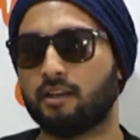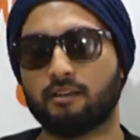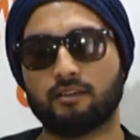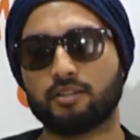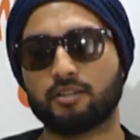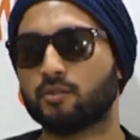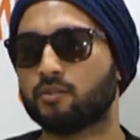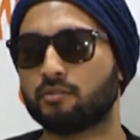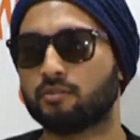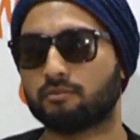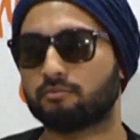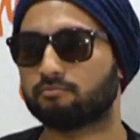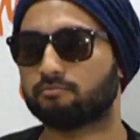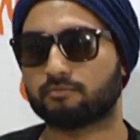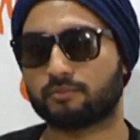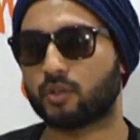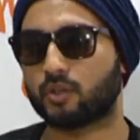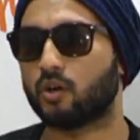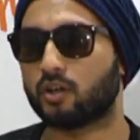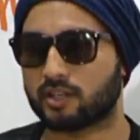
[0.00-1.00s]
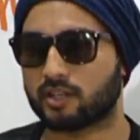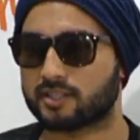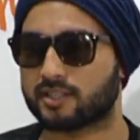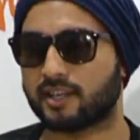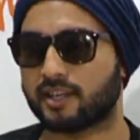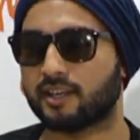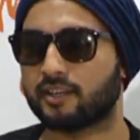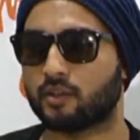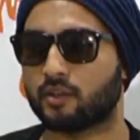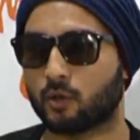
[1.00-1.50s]
you know, God is
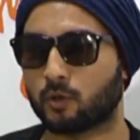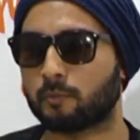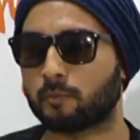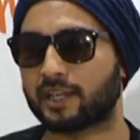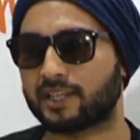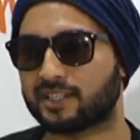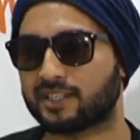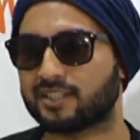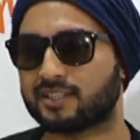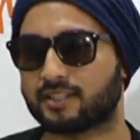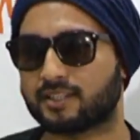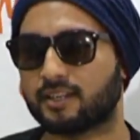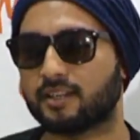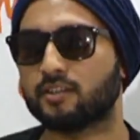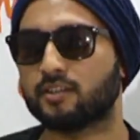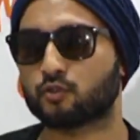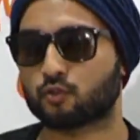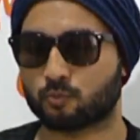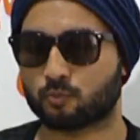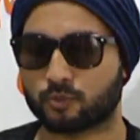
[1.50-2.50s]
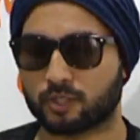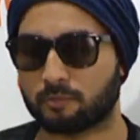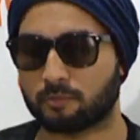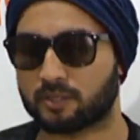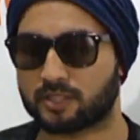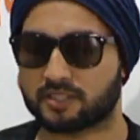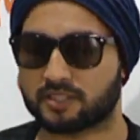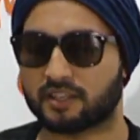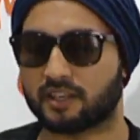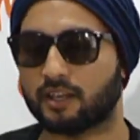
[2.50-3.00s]
there, the Almighty is there, the Supreme
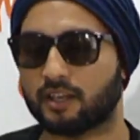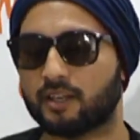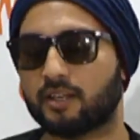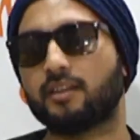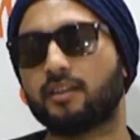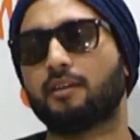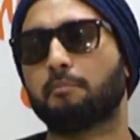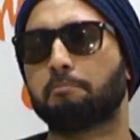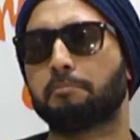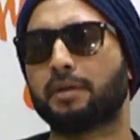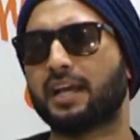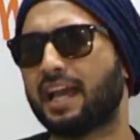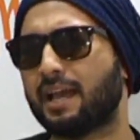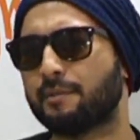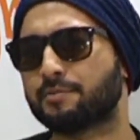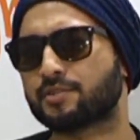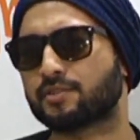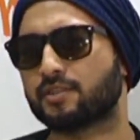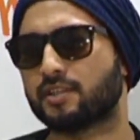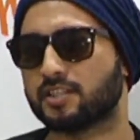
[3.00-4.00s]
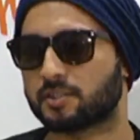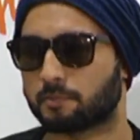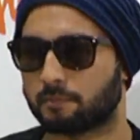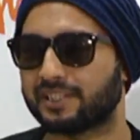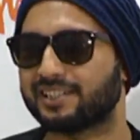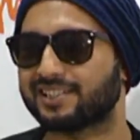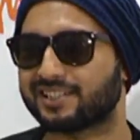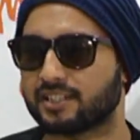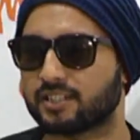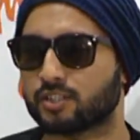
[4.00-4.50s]
is there, perhaps His
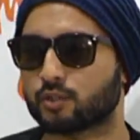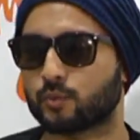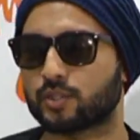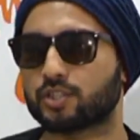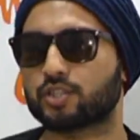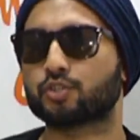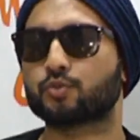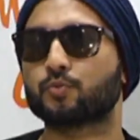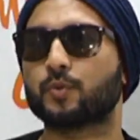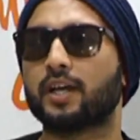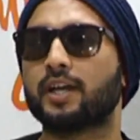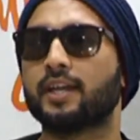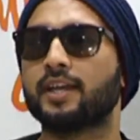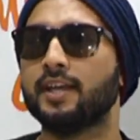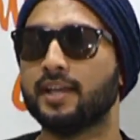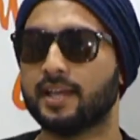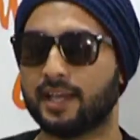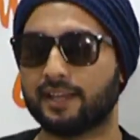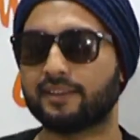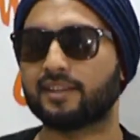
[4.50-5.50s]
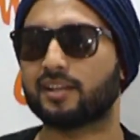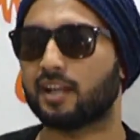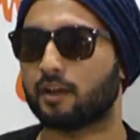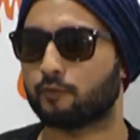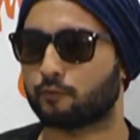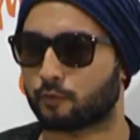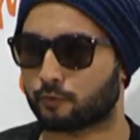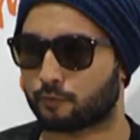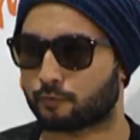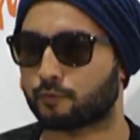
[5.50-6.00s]
blessings, which is why, and the
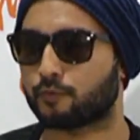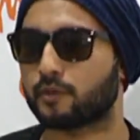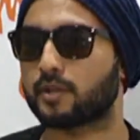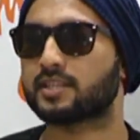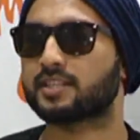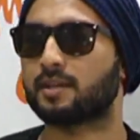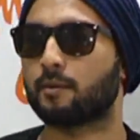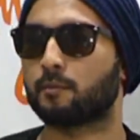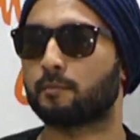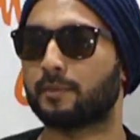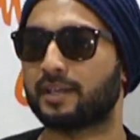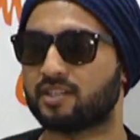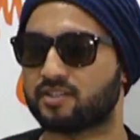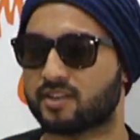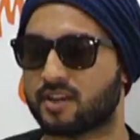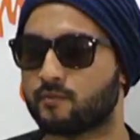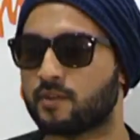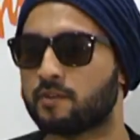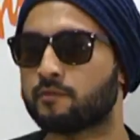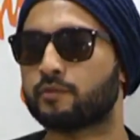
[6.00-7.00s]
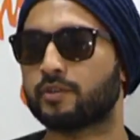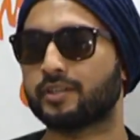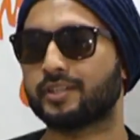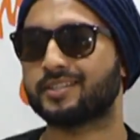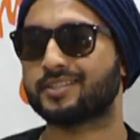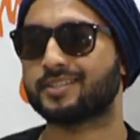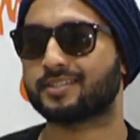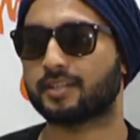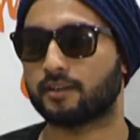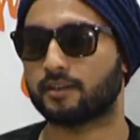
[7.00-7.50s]
love of some of my genuine
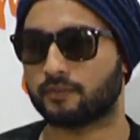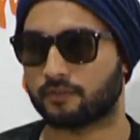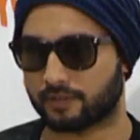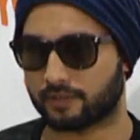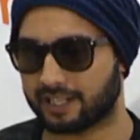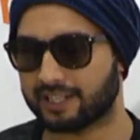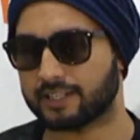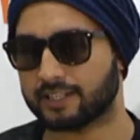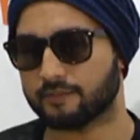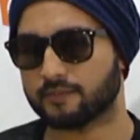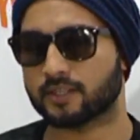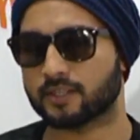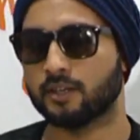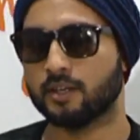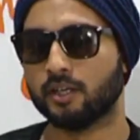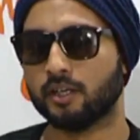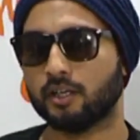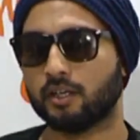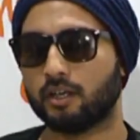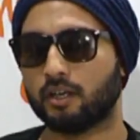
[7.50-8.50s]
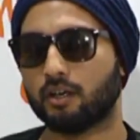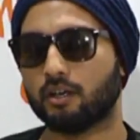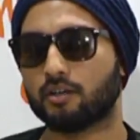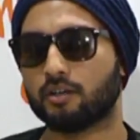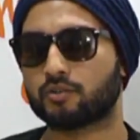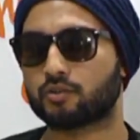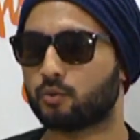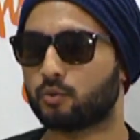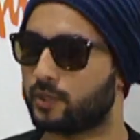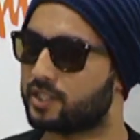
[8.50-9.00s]
friends and relatives,
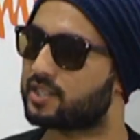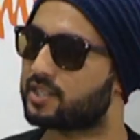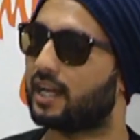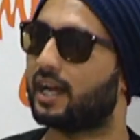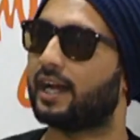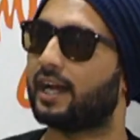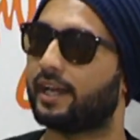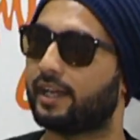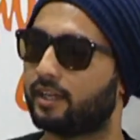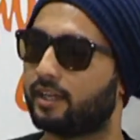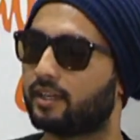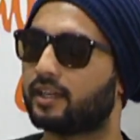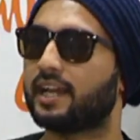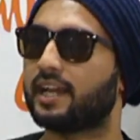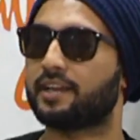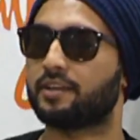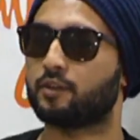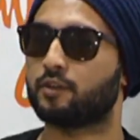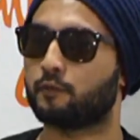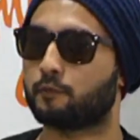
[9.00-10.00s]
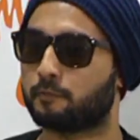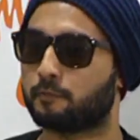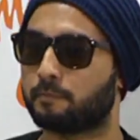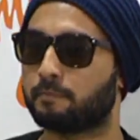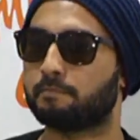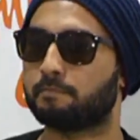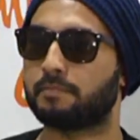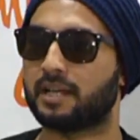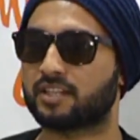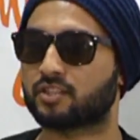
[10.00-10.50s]
through which I kind of
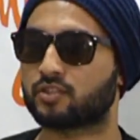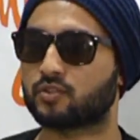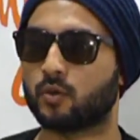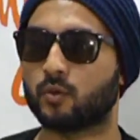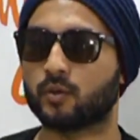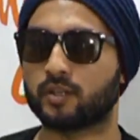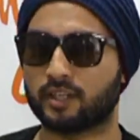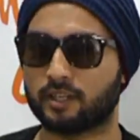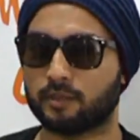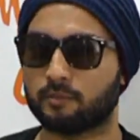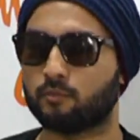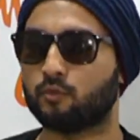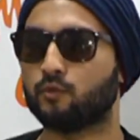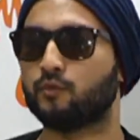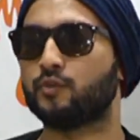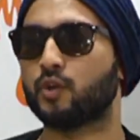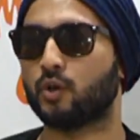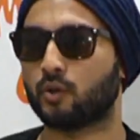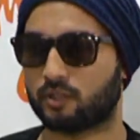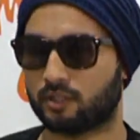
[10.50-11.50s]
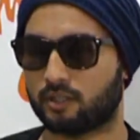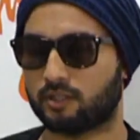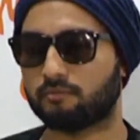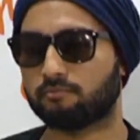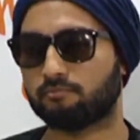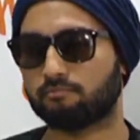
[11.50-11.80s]
passed on and moved on, and